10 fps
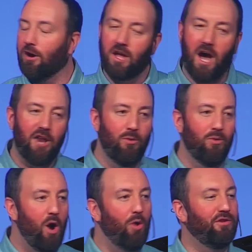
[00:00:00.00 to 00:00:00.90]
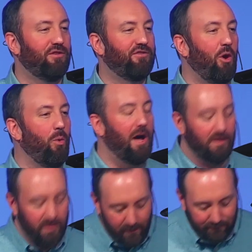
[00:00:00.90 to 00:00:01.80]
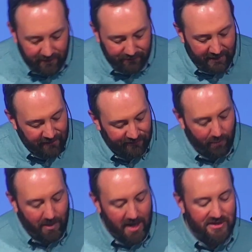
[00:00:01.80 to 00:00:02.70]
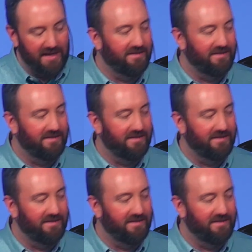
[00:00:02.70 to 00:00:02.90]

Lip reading: our God who knows us so well, loves us so much,